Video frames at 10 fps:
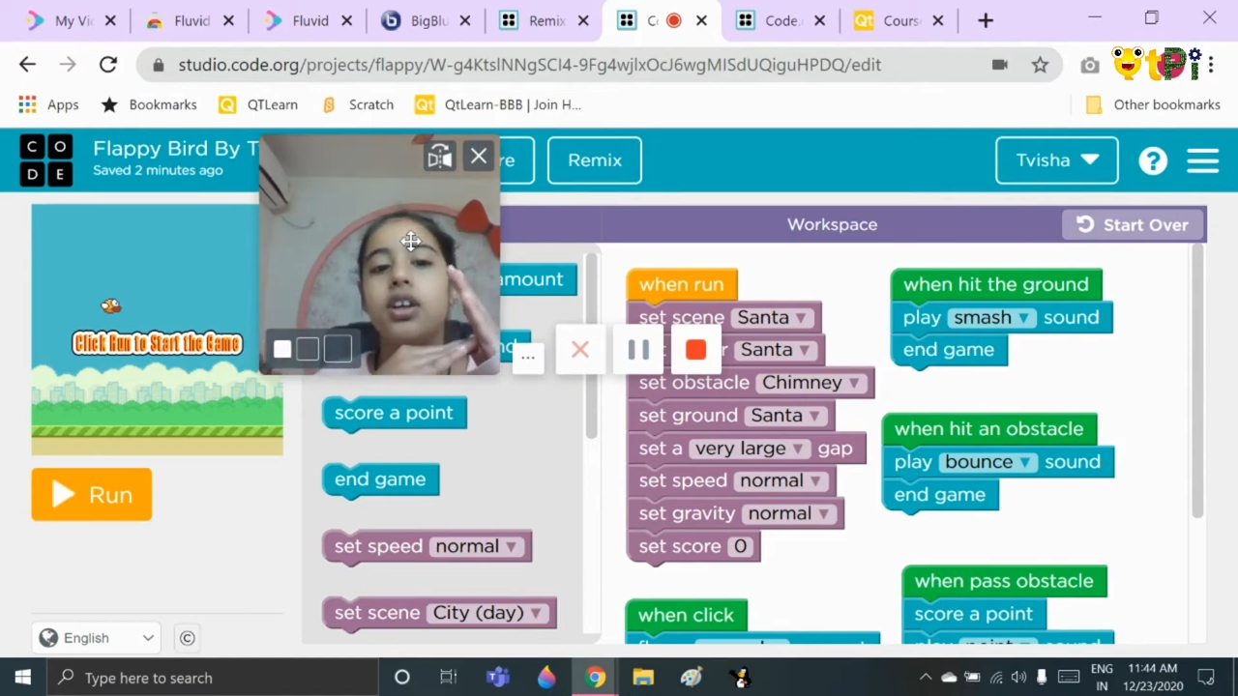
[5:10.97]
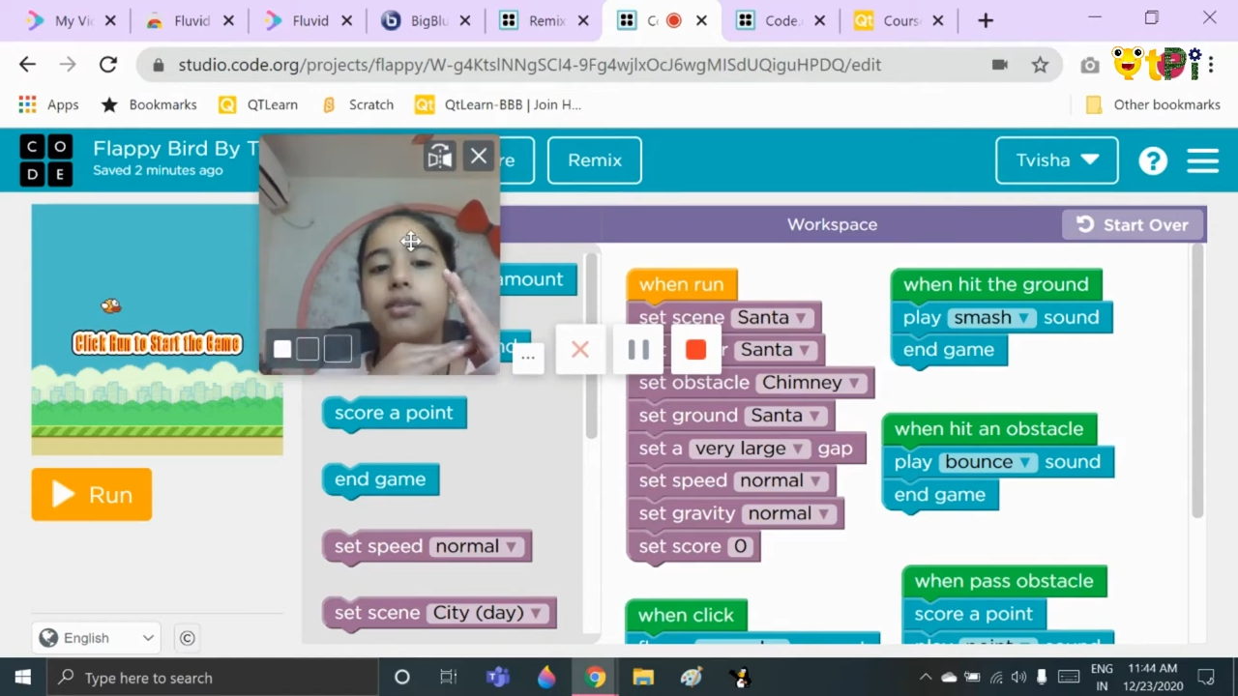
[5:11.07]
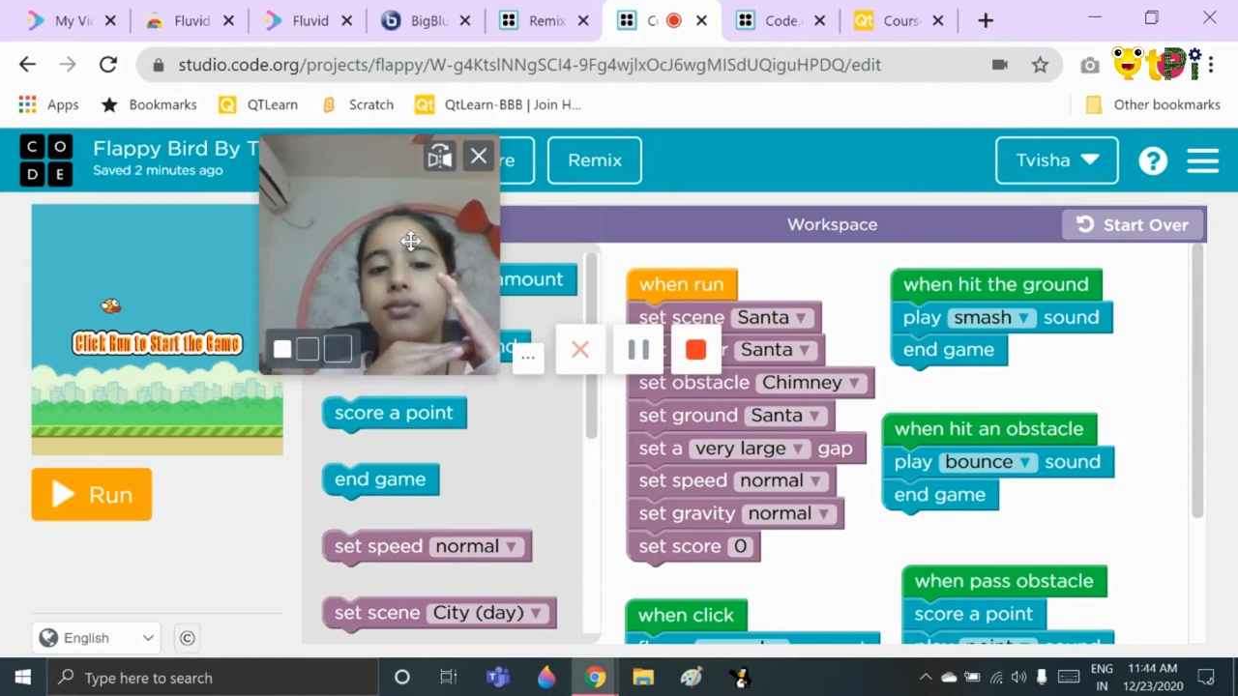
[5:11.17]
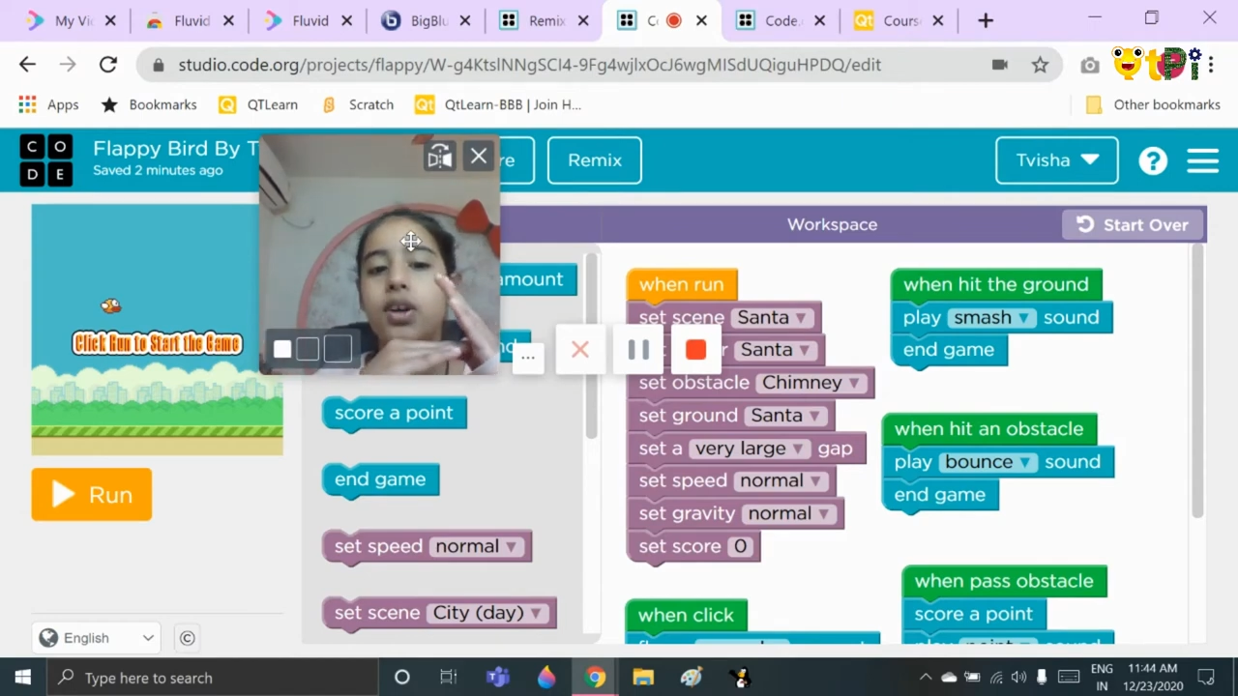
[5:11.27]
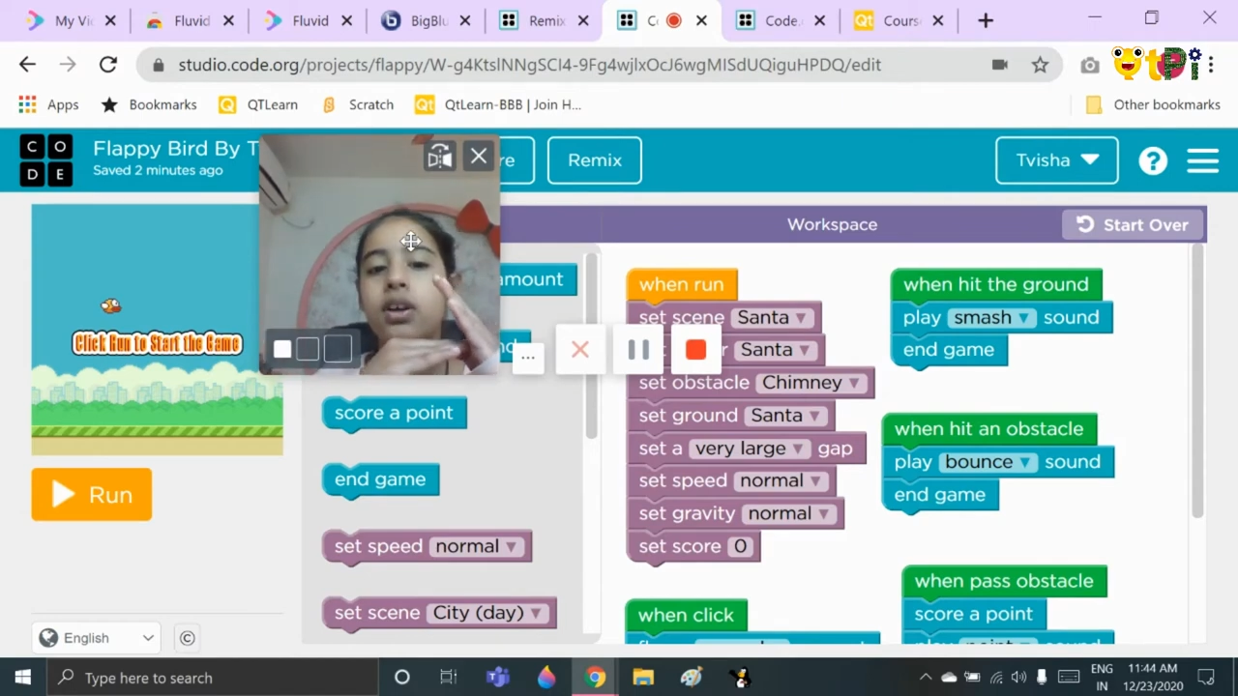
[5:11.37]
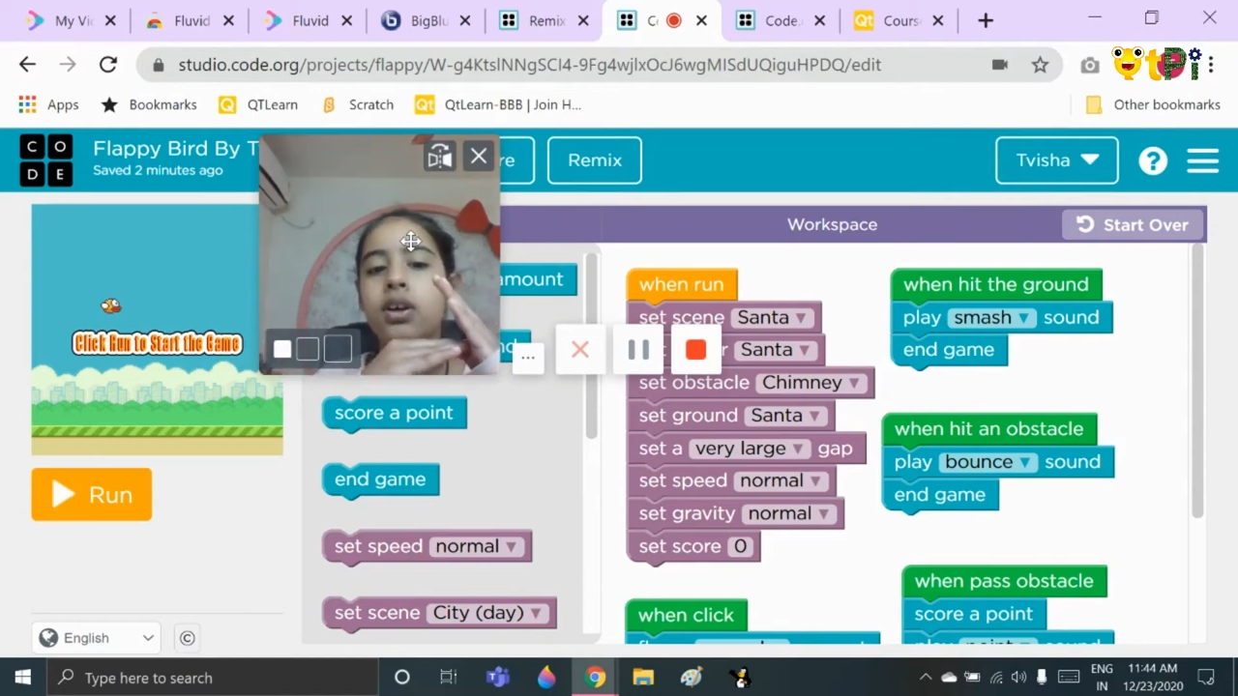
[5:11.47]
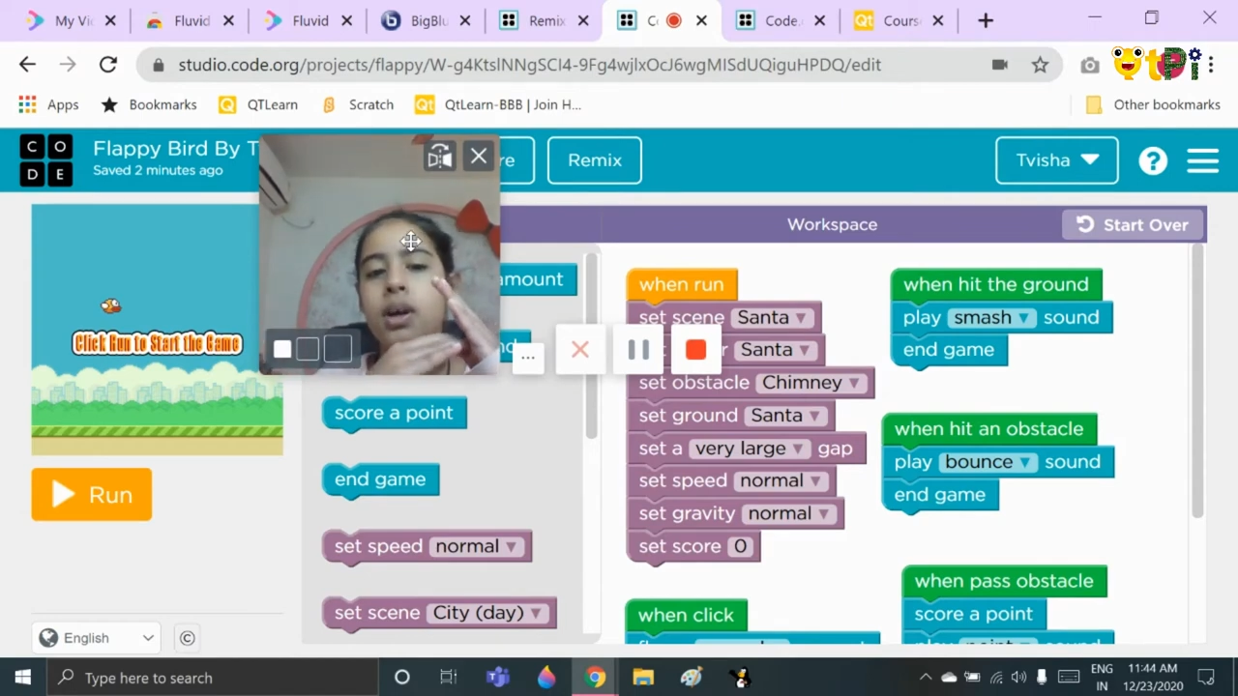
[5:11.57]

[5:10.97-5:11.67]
if your